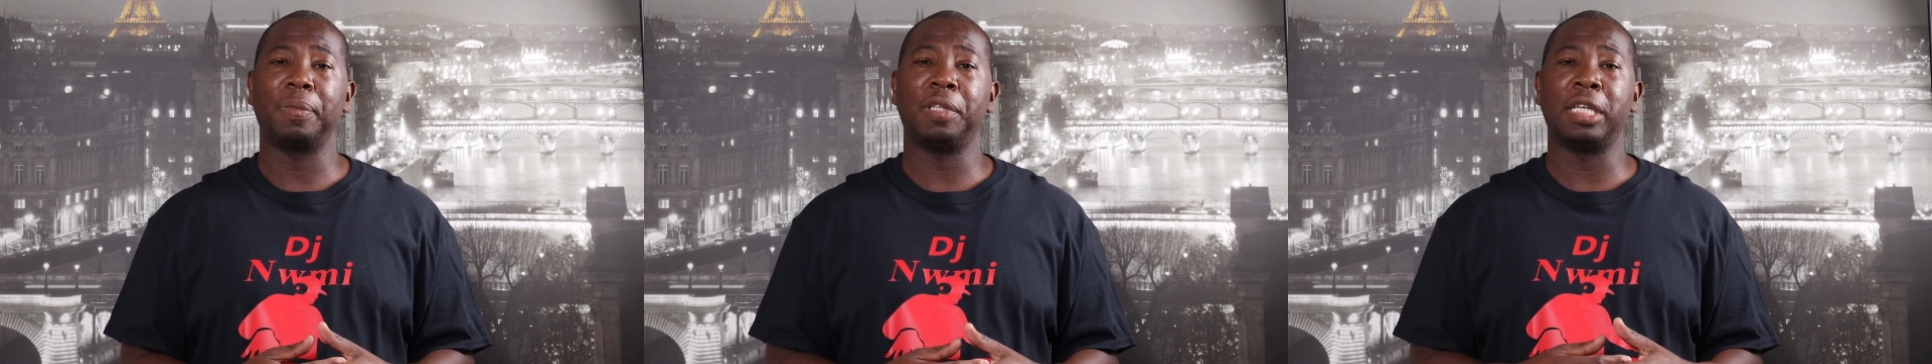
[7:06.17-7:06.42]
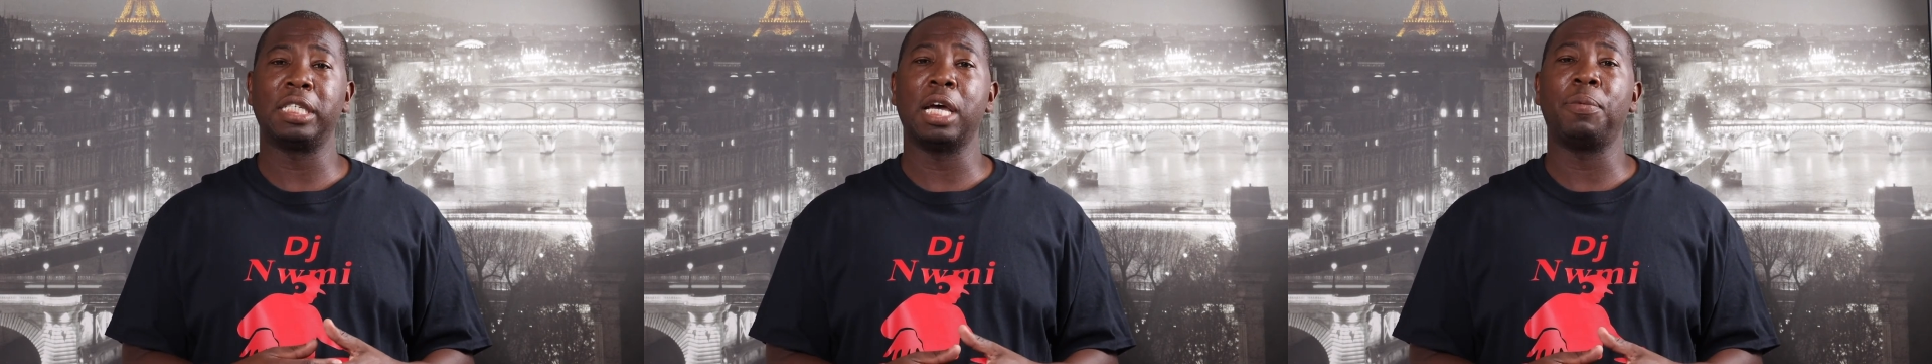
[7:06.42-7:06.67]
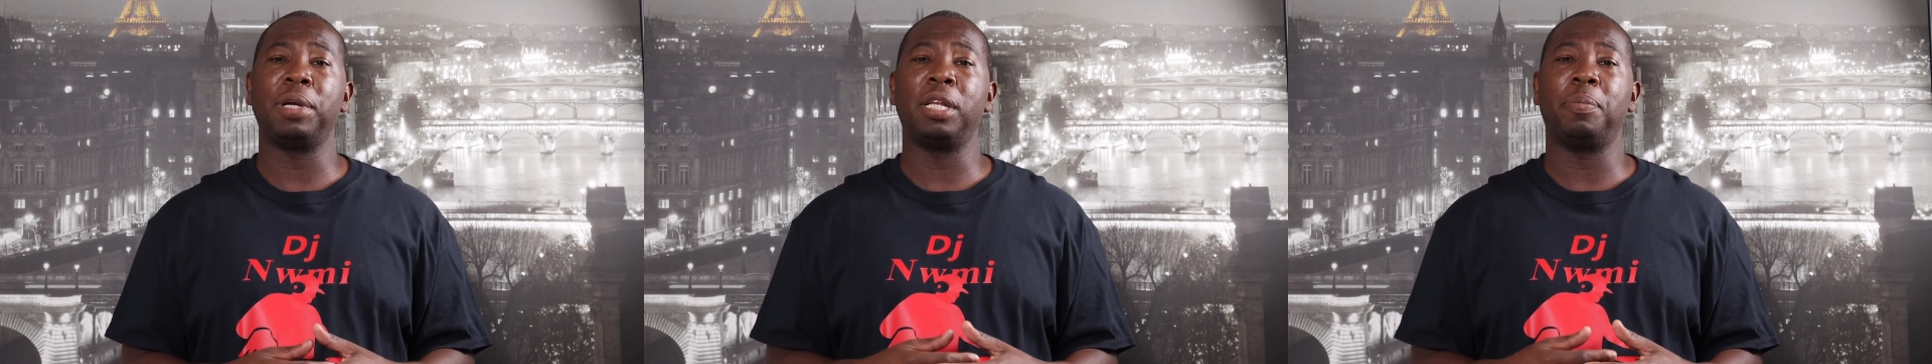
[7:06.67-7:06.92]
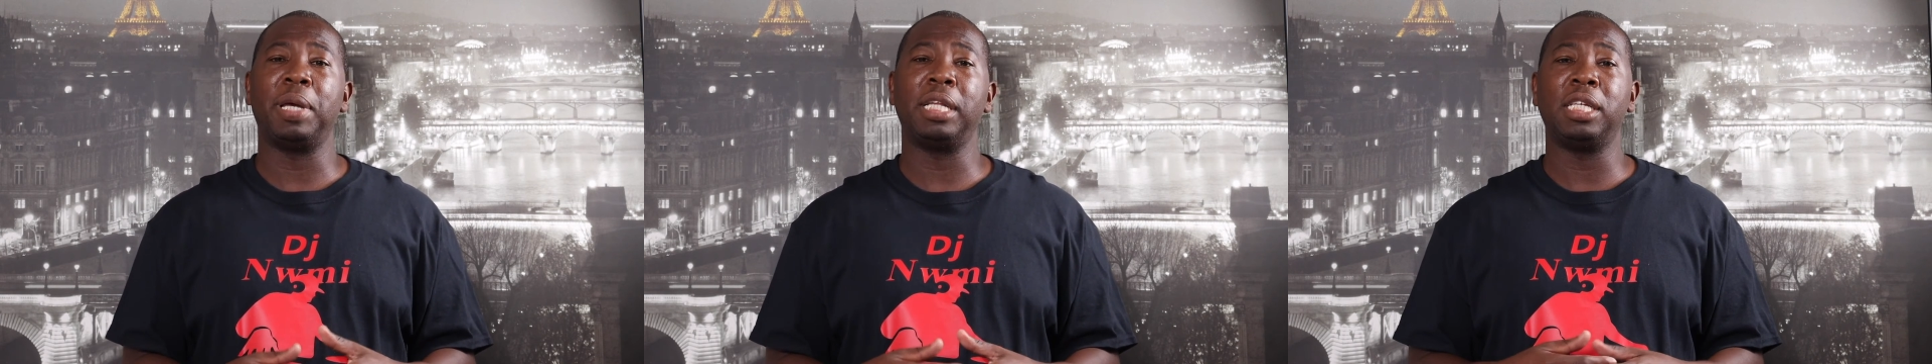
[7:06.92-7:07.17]
Just how we're in
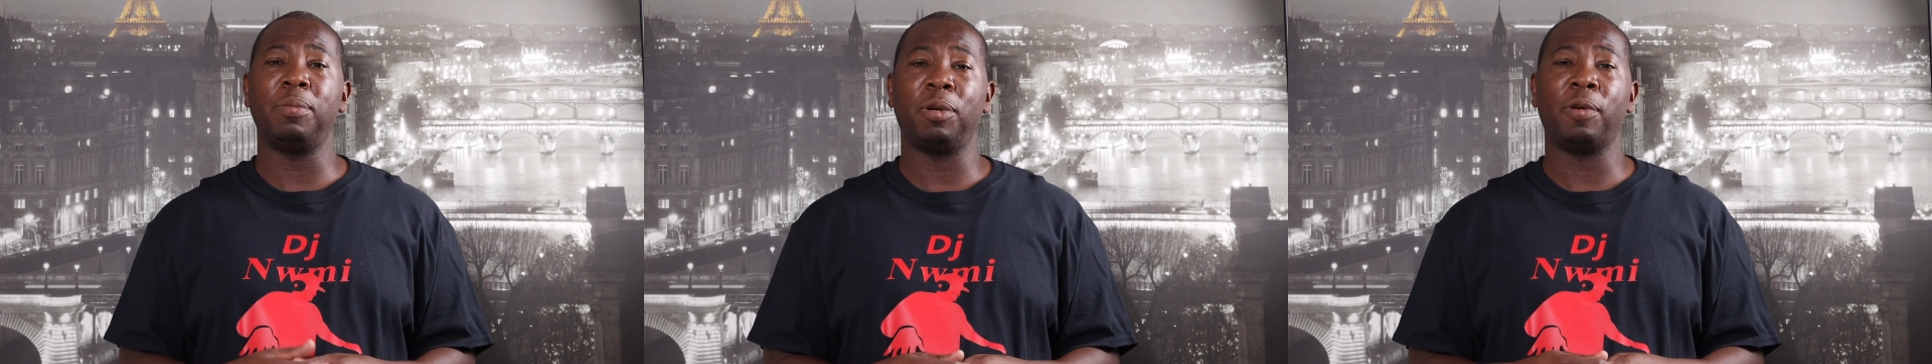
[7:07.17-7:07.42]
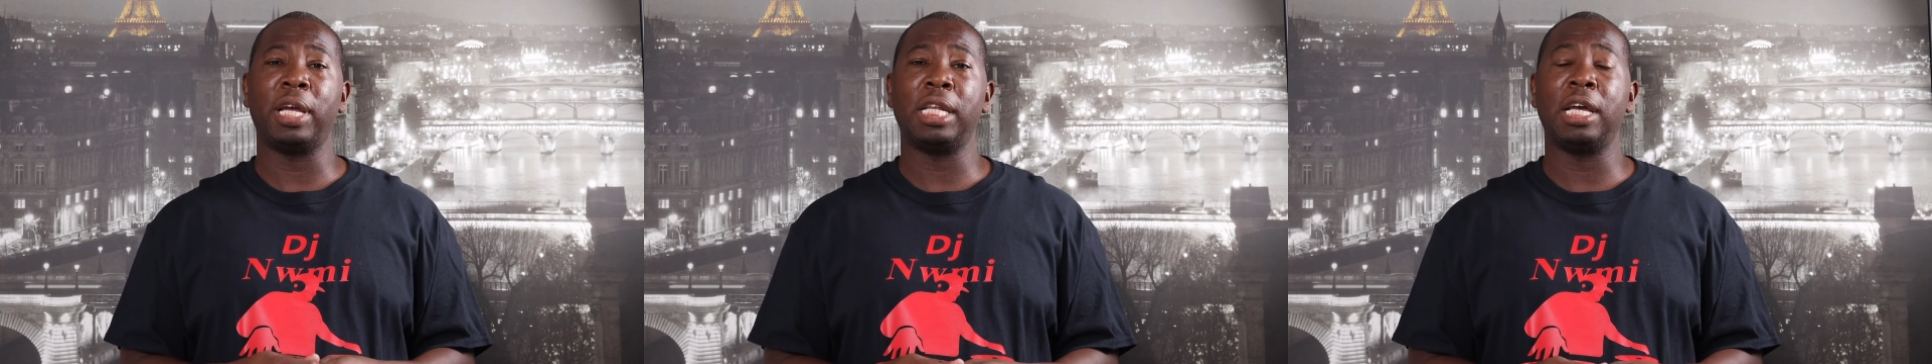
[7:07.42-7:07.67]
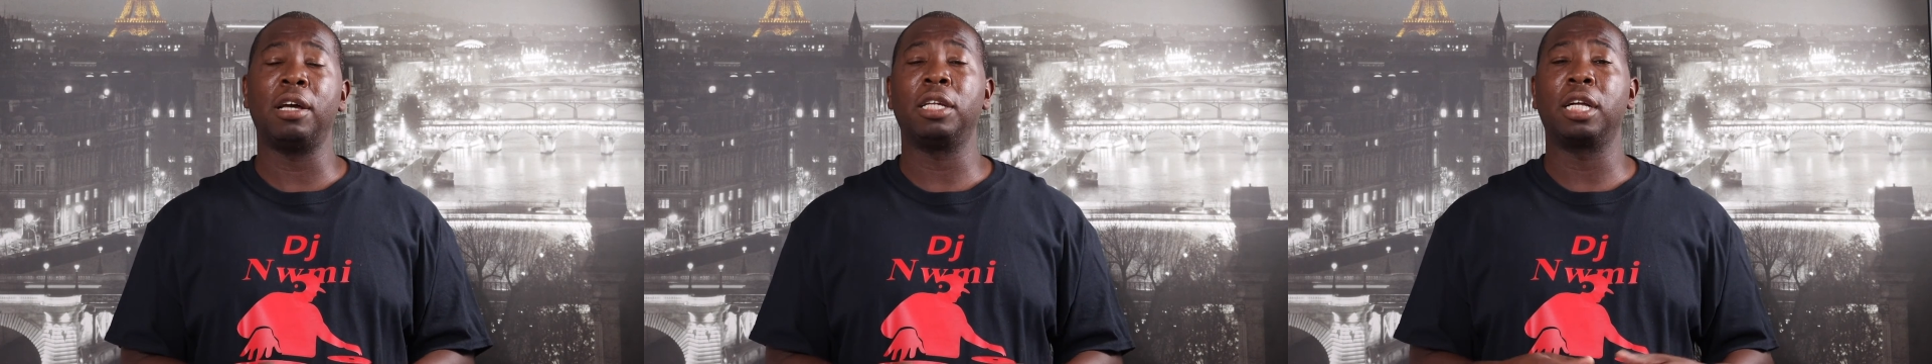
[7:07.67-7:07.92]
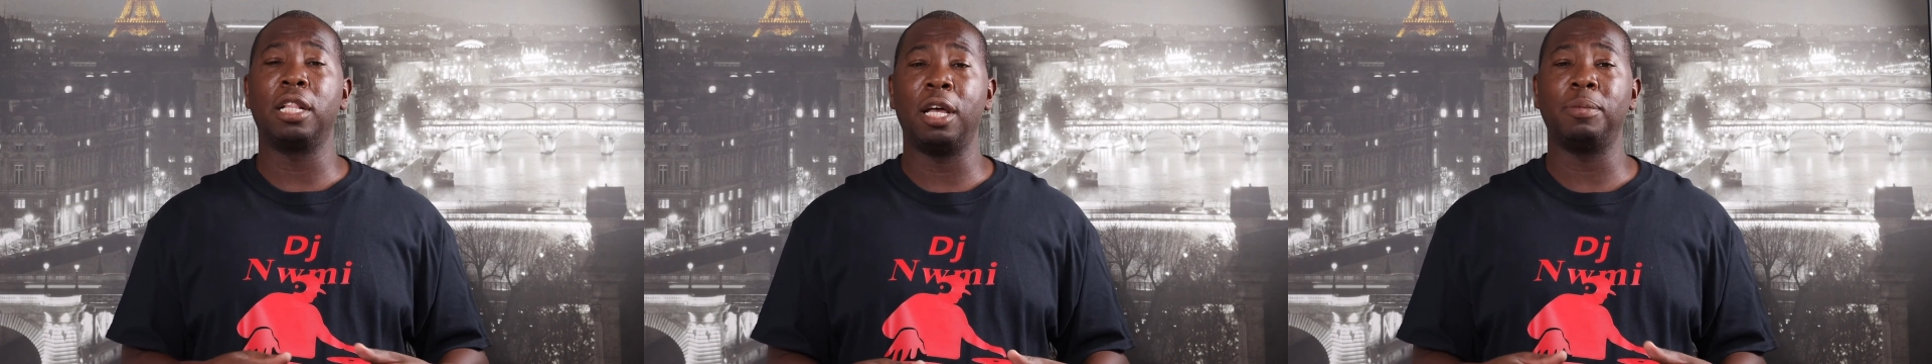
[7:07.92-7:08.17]
a pandemic right now and
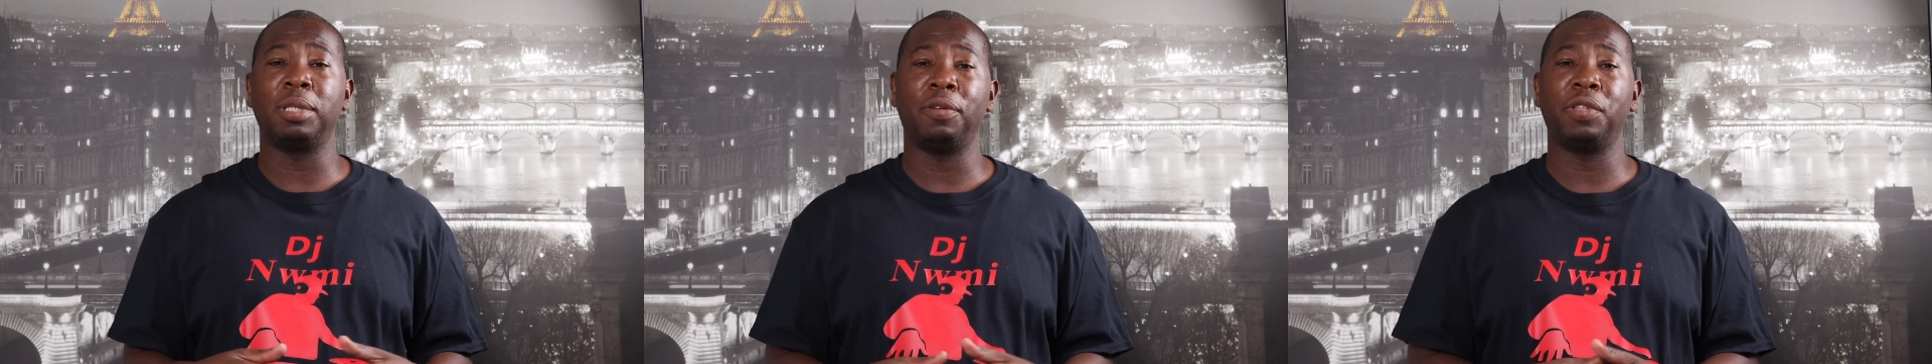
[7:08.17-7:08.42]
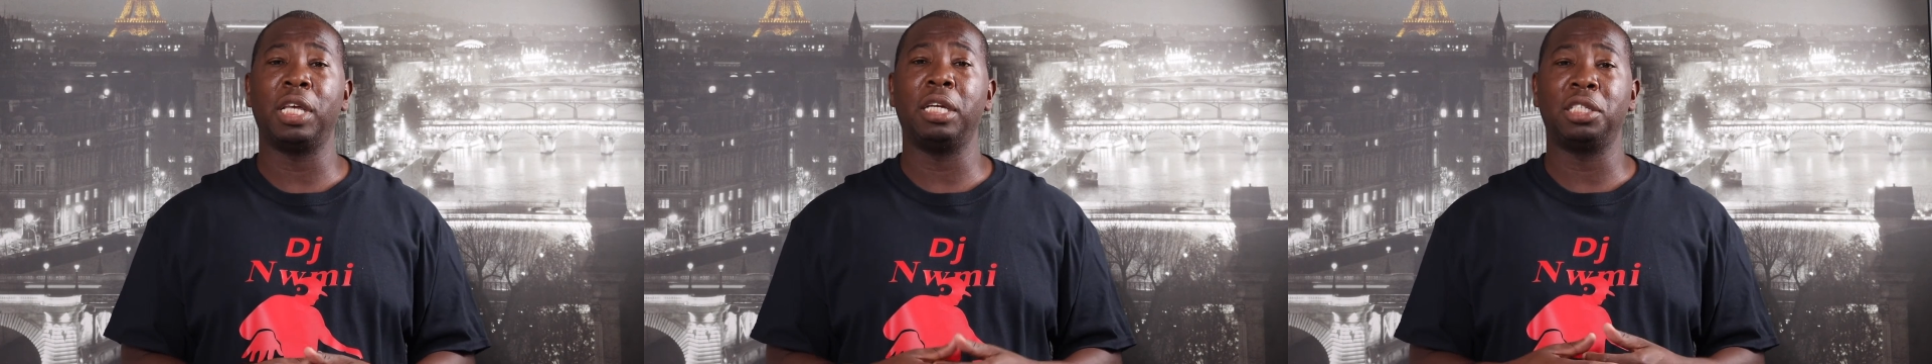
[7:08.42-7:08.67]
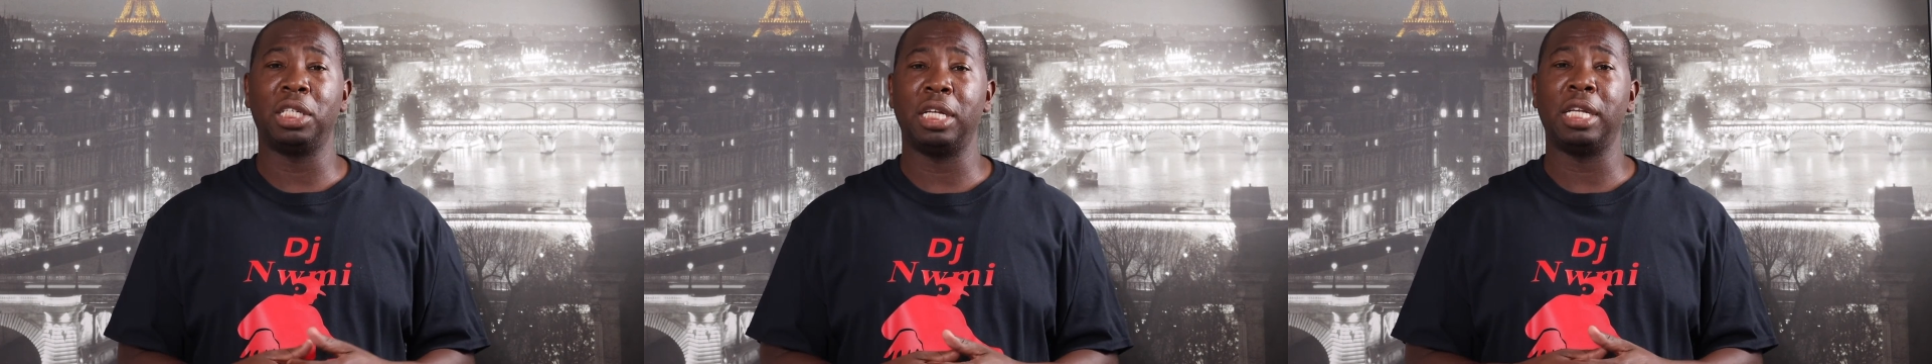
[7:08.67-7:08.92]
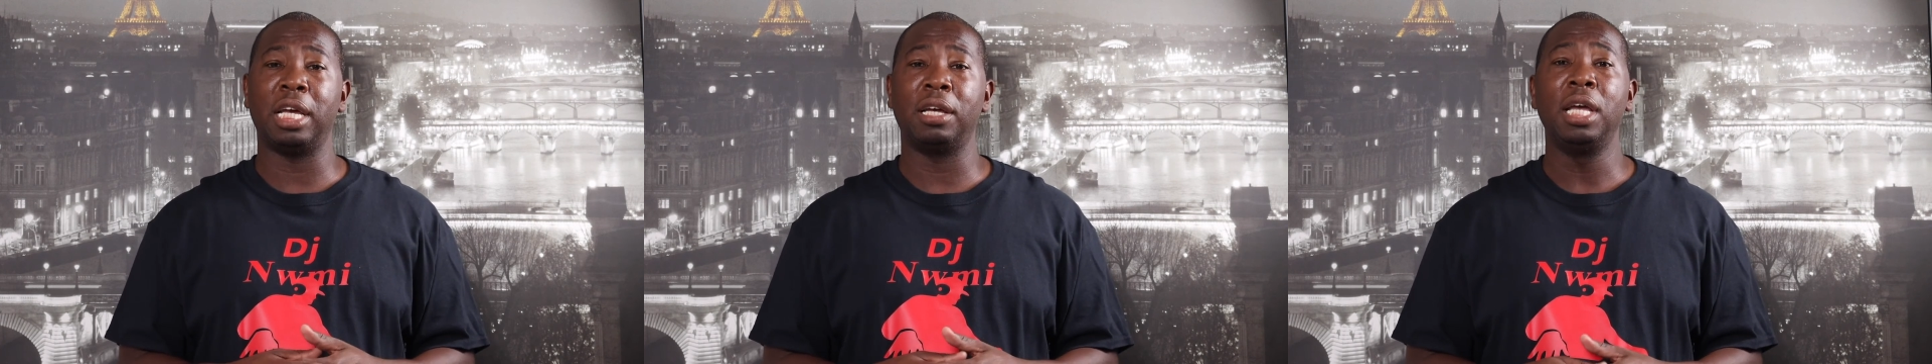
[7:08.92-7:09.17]
the clubs and everything is
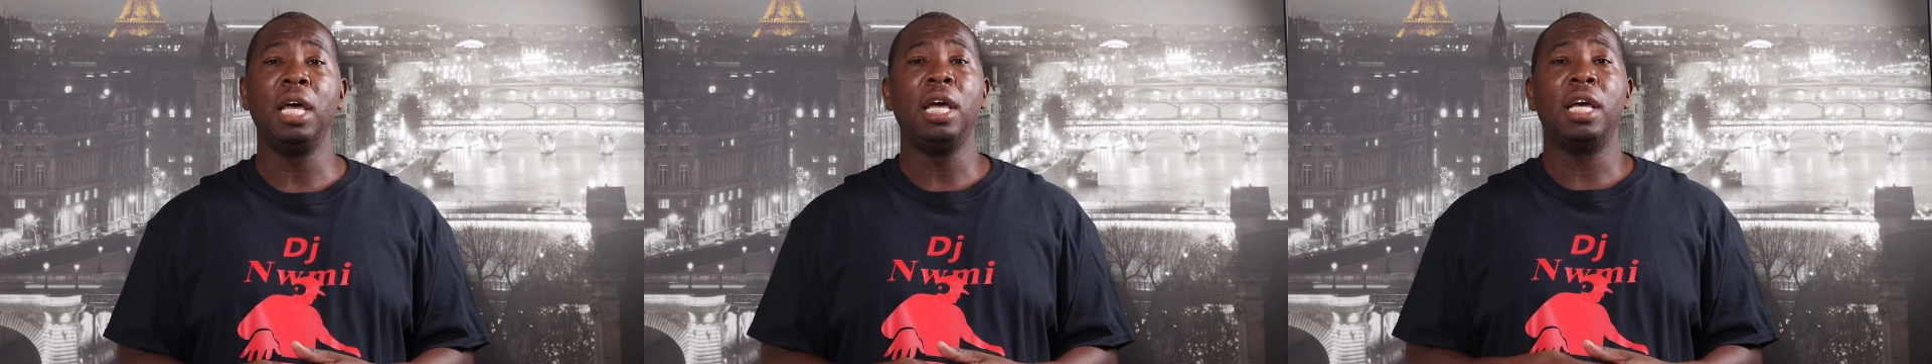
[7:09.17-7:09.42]
shut down,